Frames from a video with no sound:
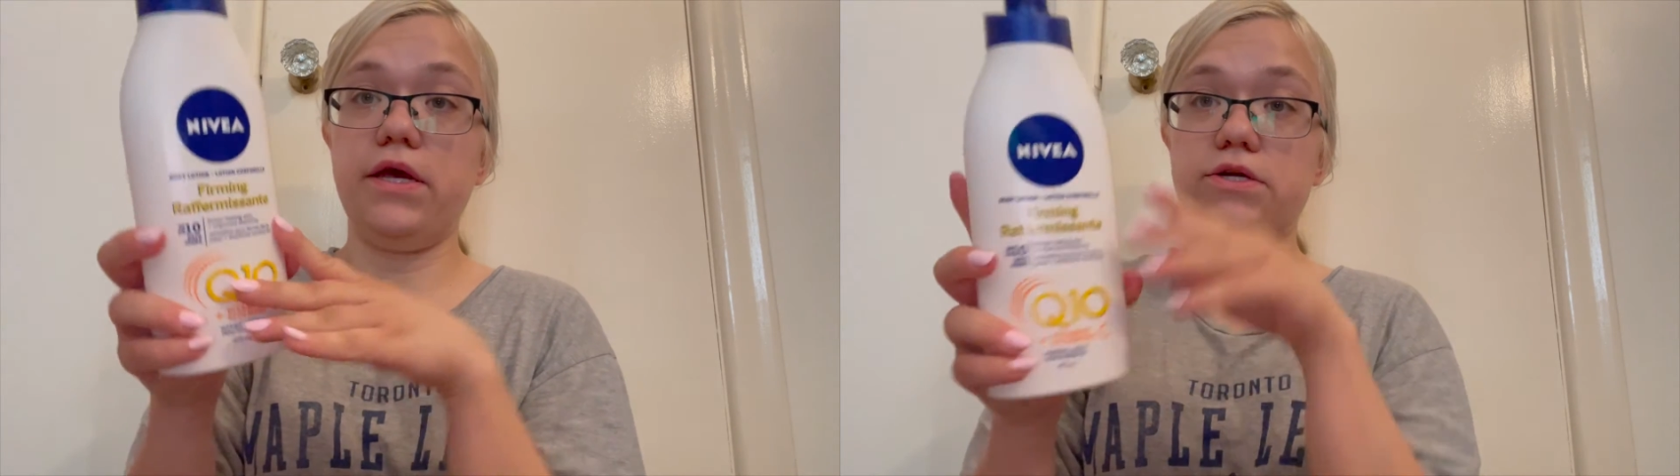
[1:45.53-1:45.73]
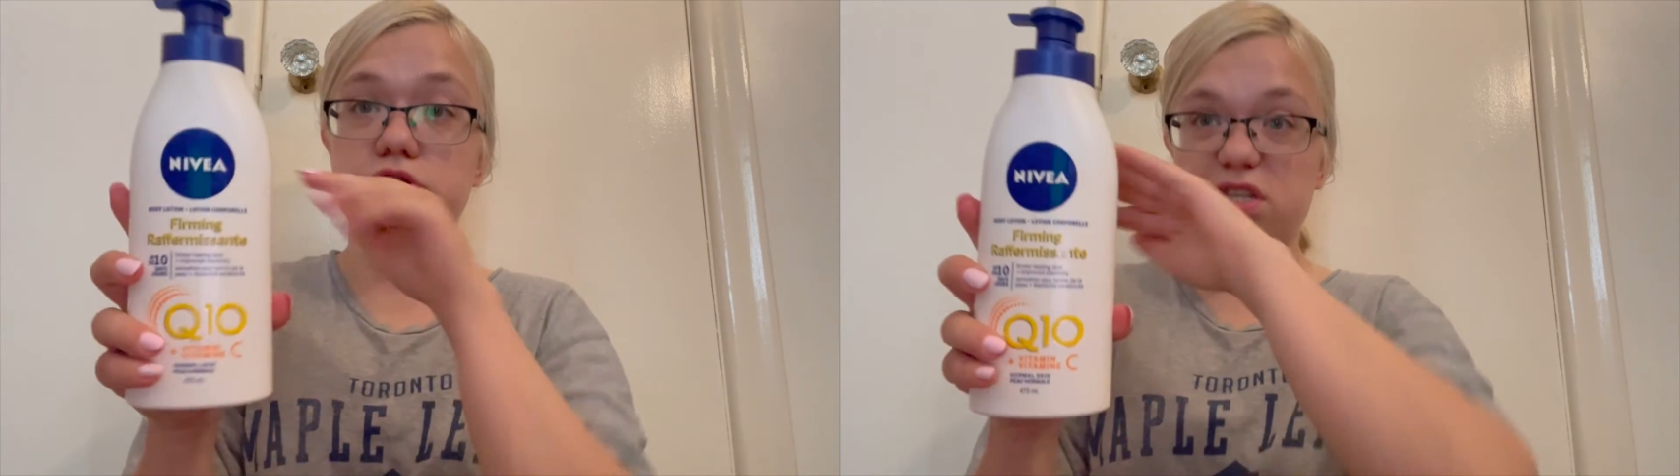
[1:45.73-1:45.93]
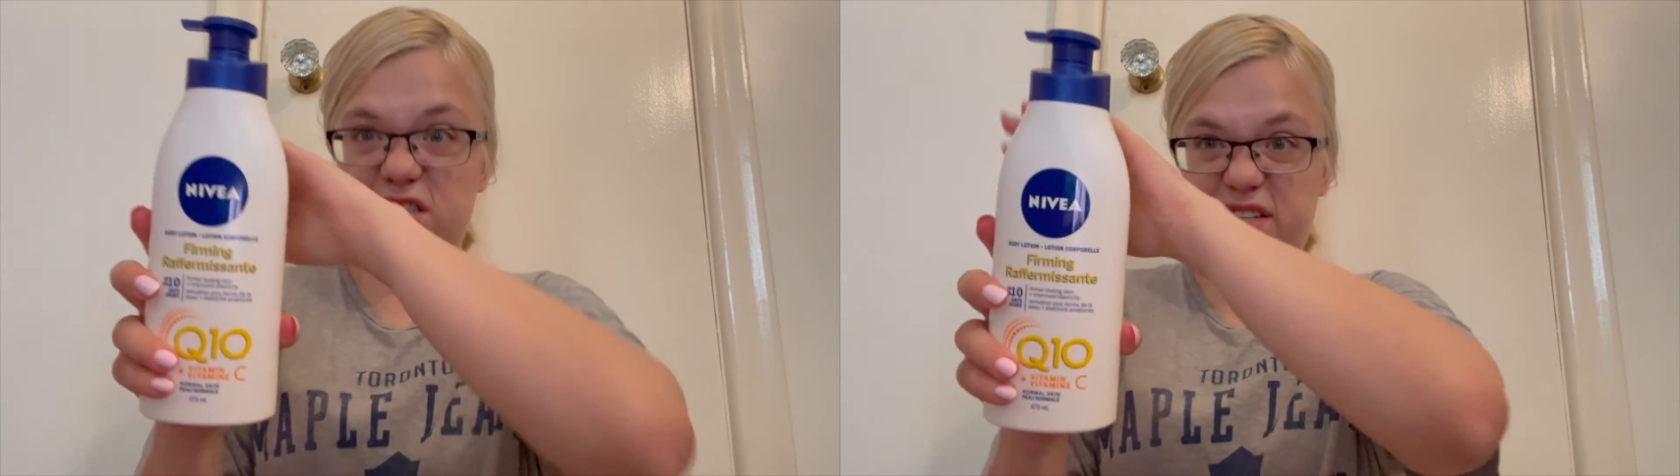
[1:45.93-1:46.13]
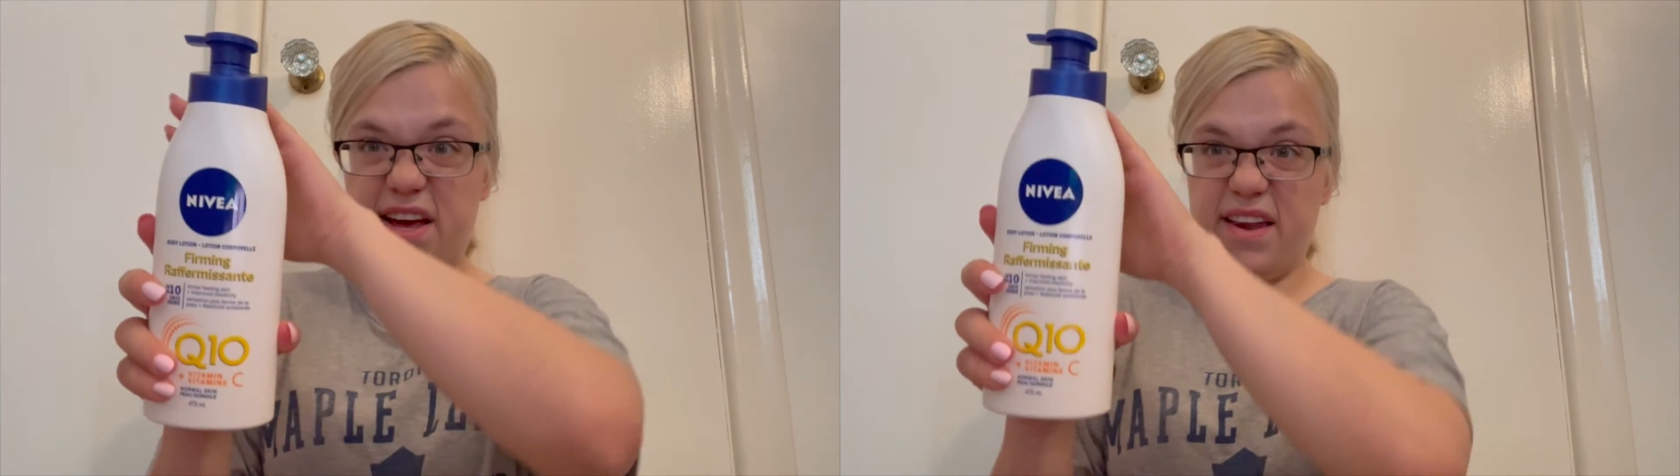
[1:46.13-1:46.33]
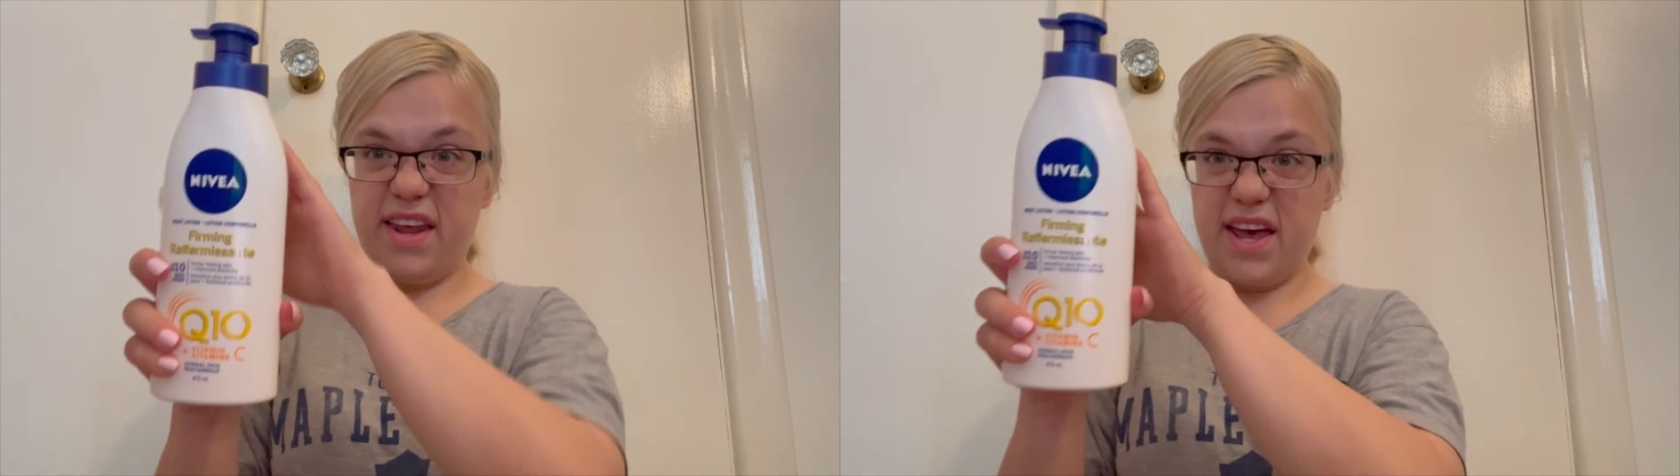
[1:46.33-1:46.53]
in just
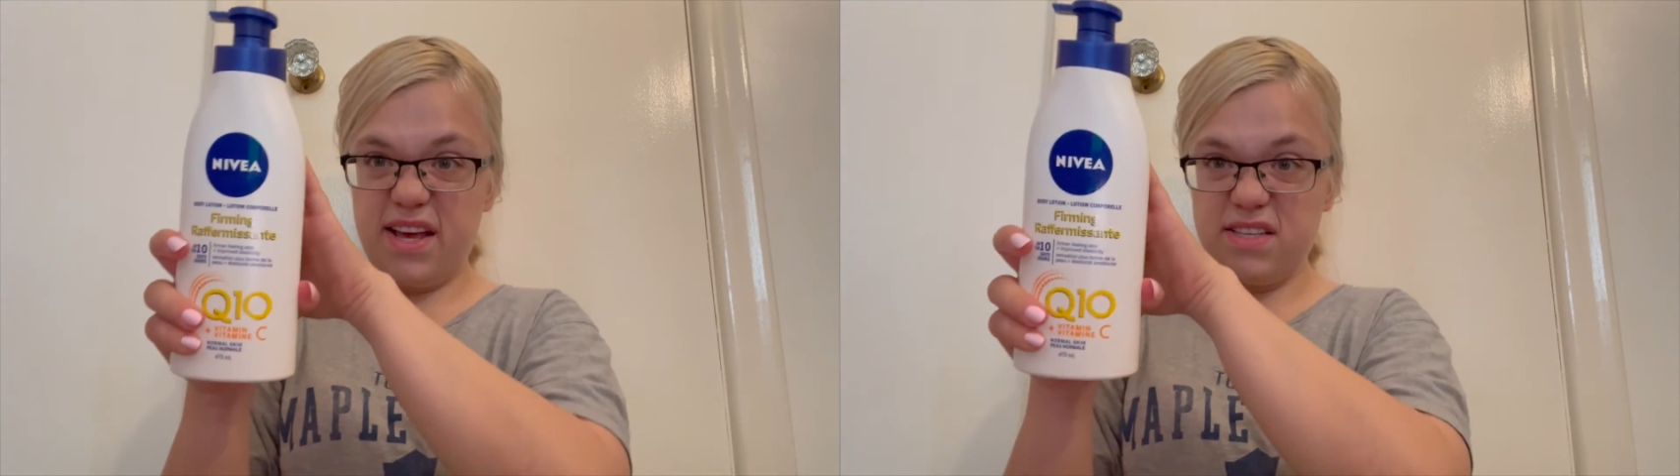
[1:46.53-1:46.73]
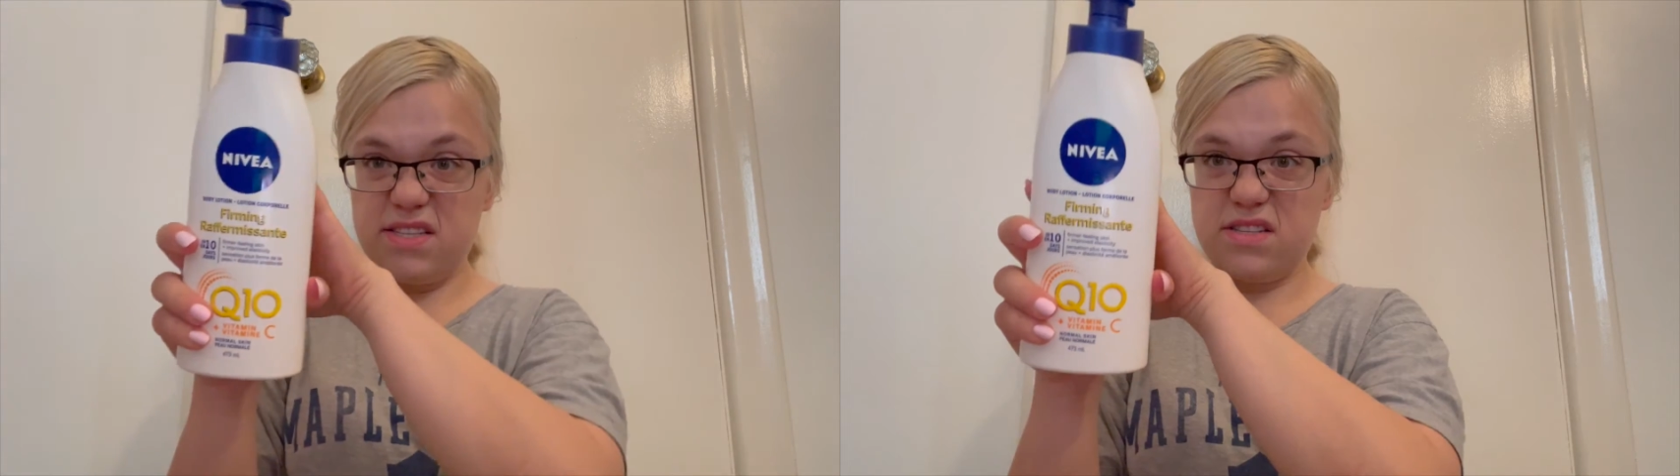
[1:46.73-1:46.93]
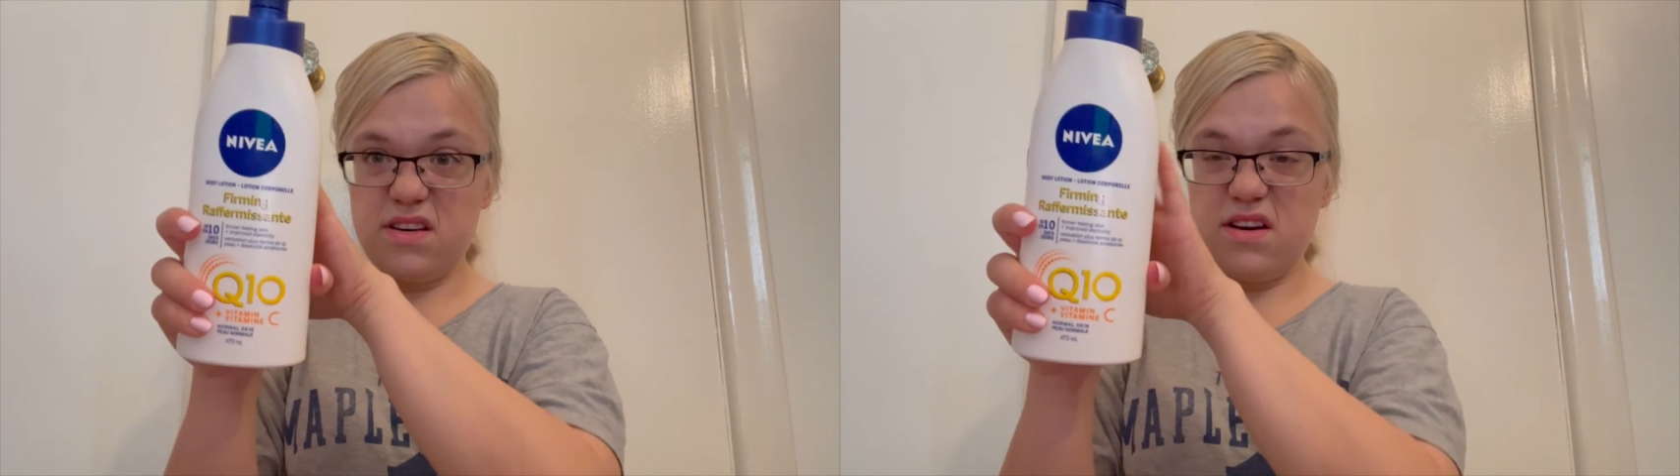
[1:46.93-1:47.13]
10 days.